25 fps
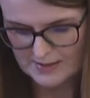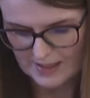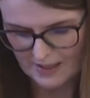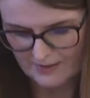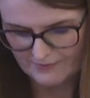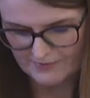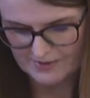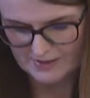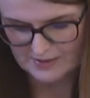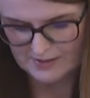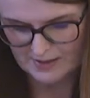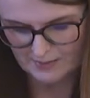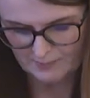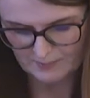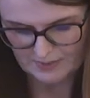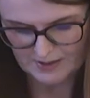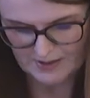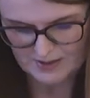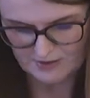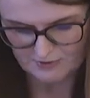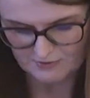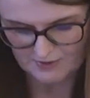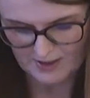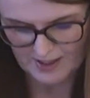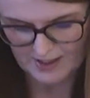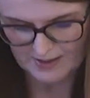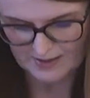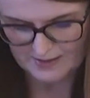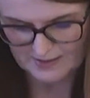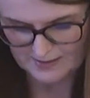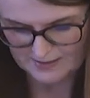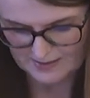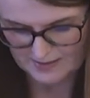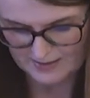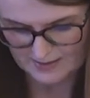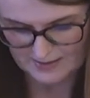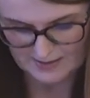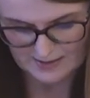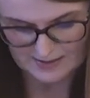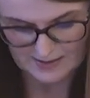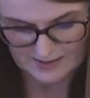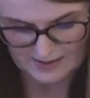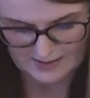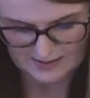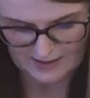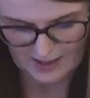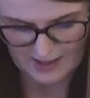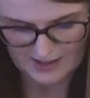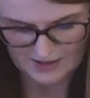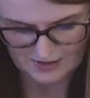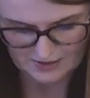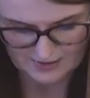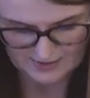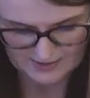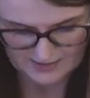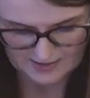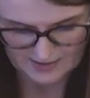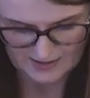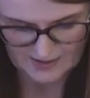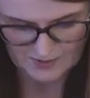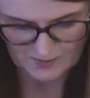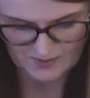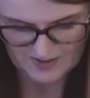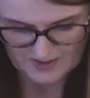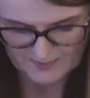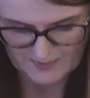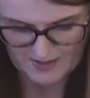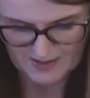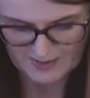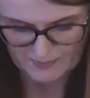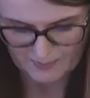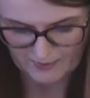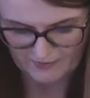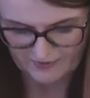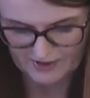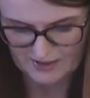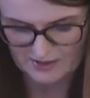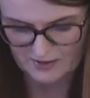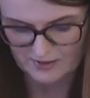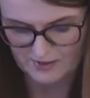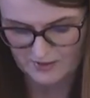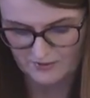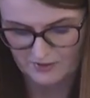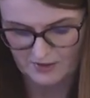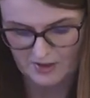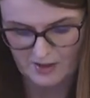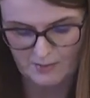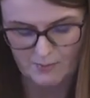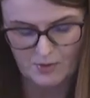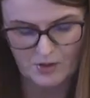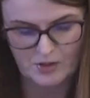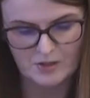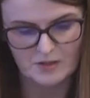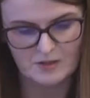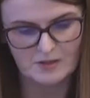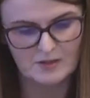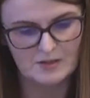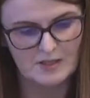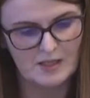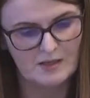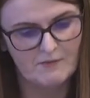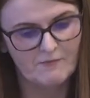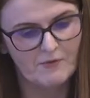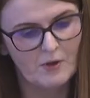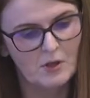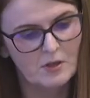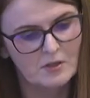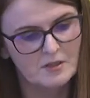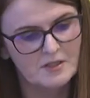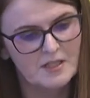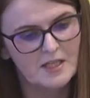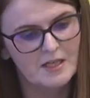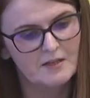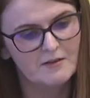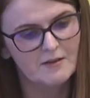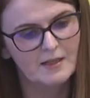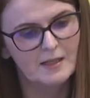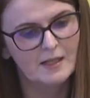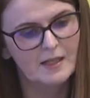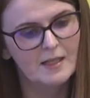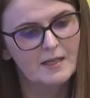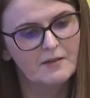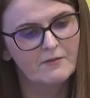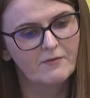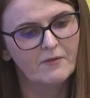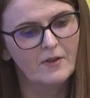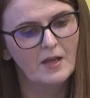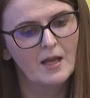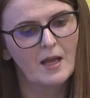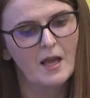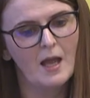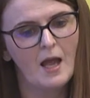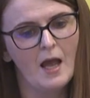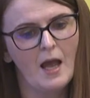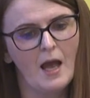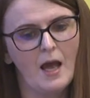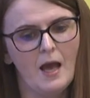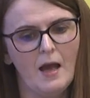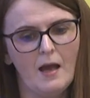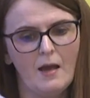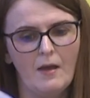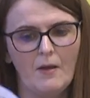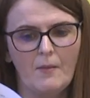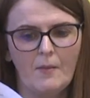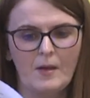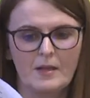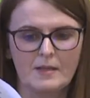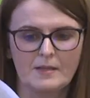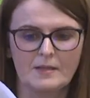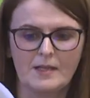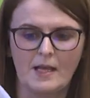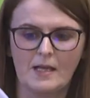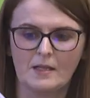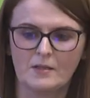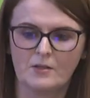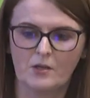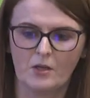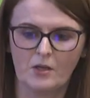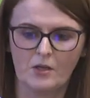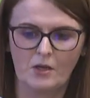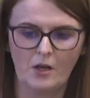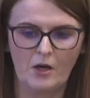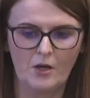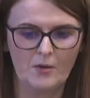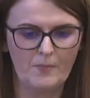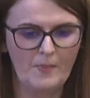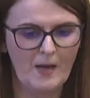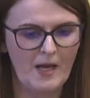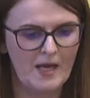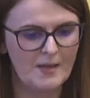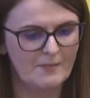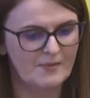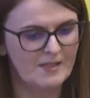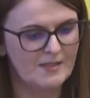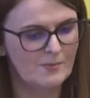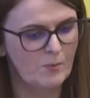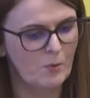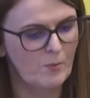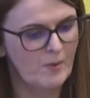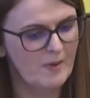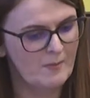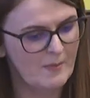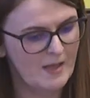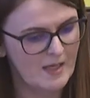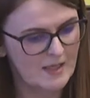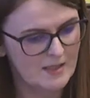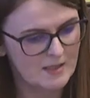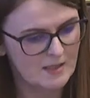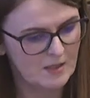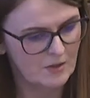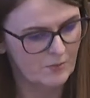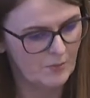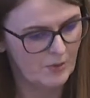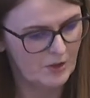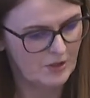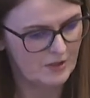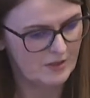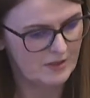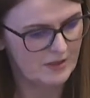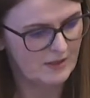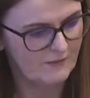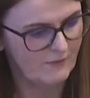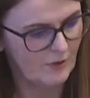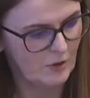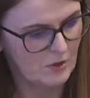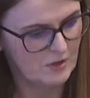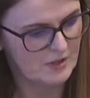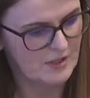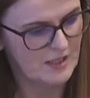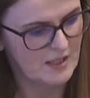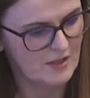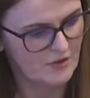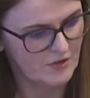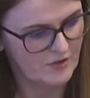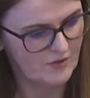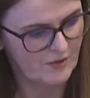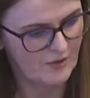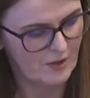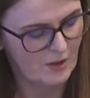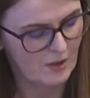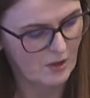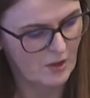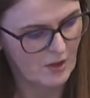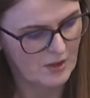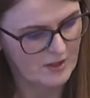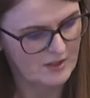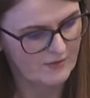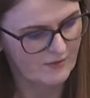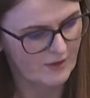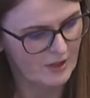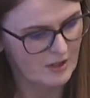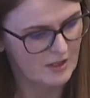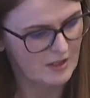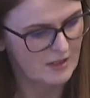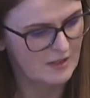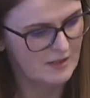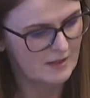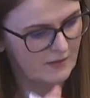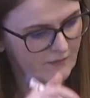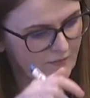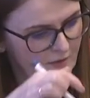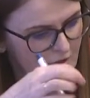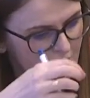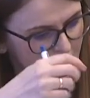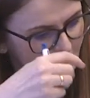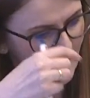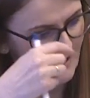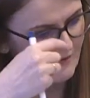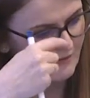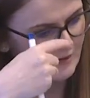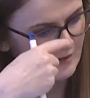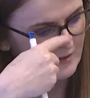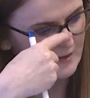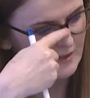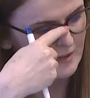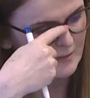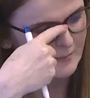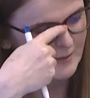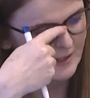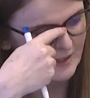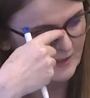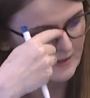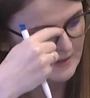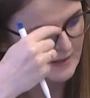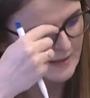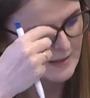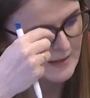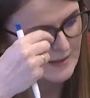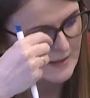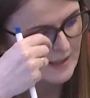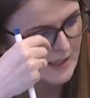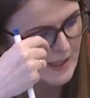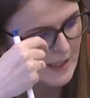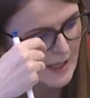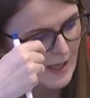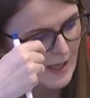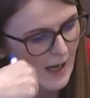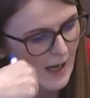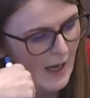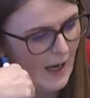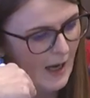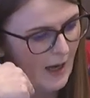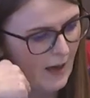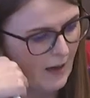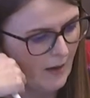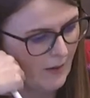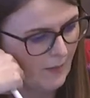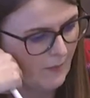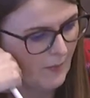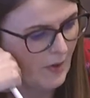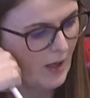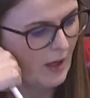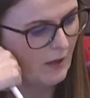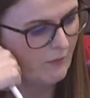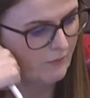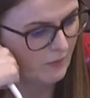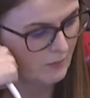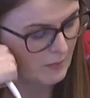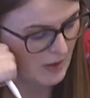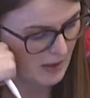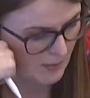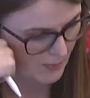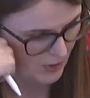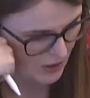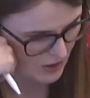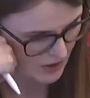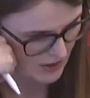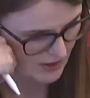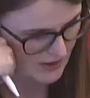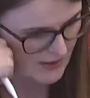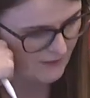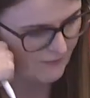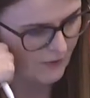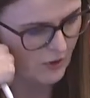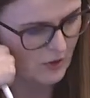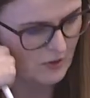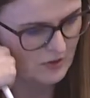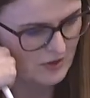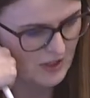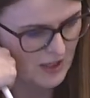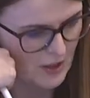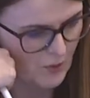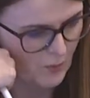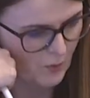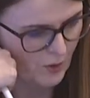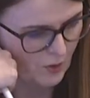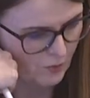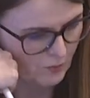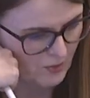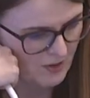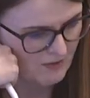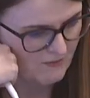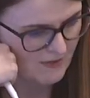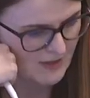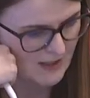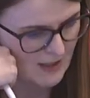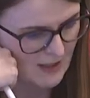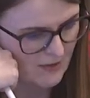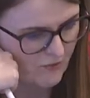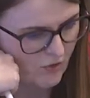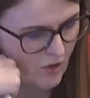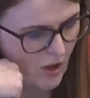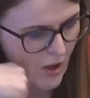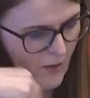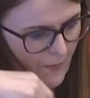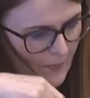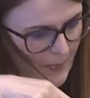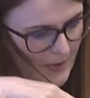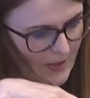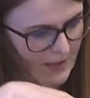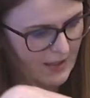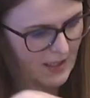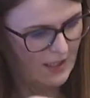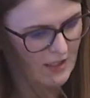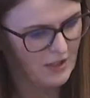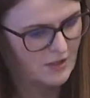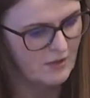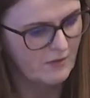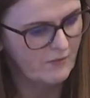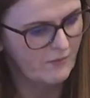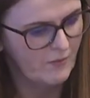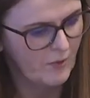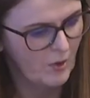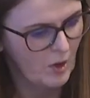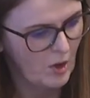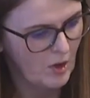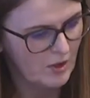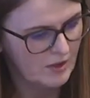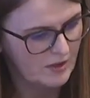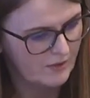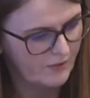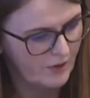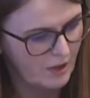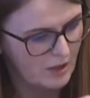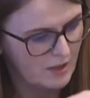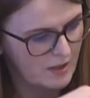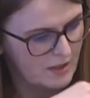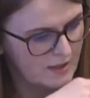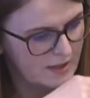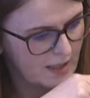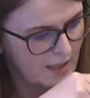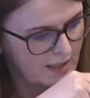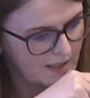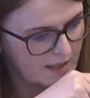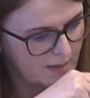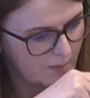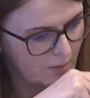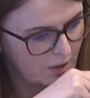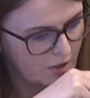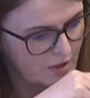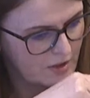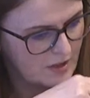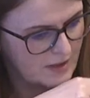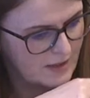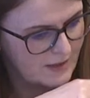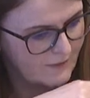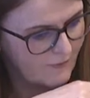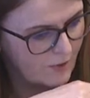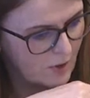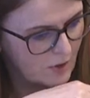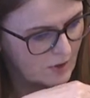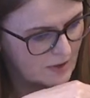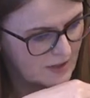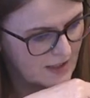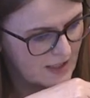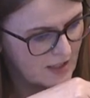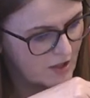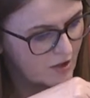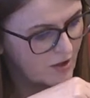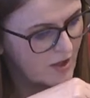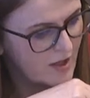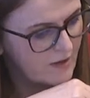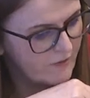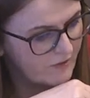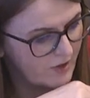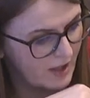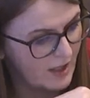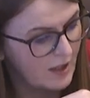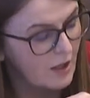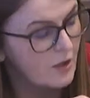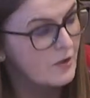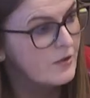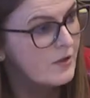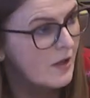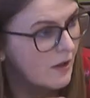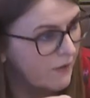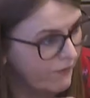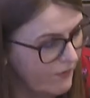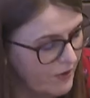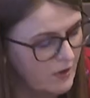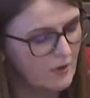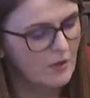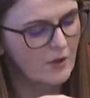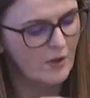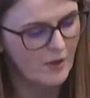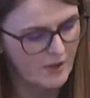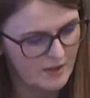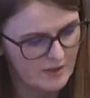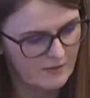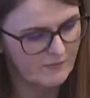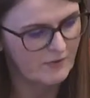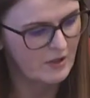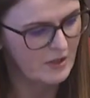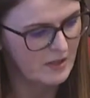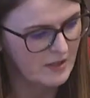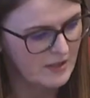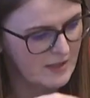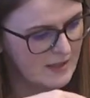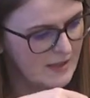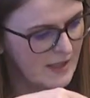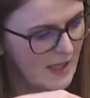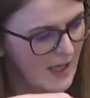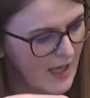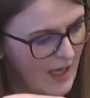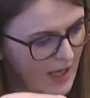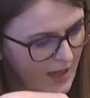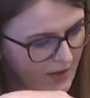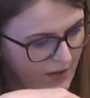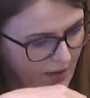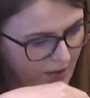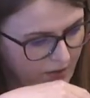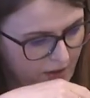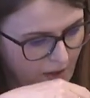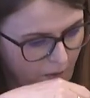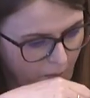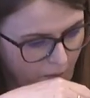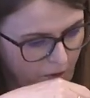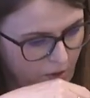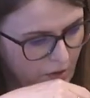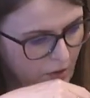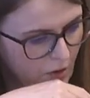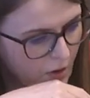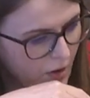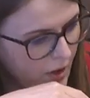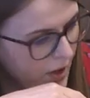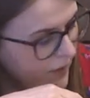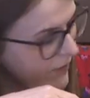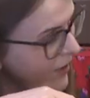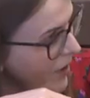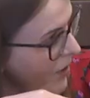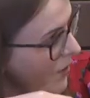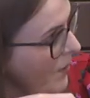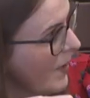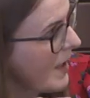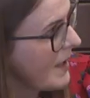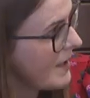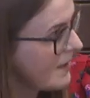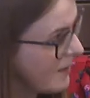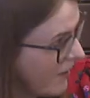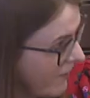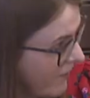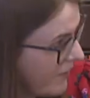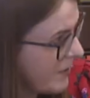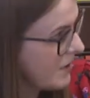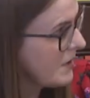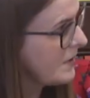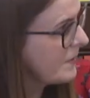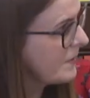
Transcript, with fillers: 7 simply directs to, to schedule 6 which makes provisions for the emergency volunteering leave um, and sets out how payments will be made to emergency volunteers through their loss of earnings and for travel and subsistence. Um, an emergency volunteer will only receive compensation for loss of earnings as an emergency volunteer if they suffer loss of earnings that they would not have otherwise suffered.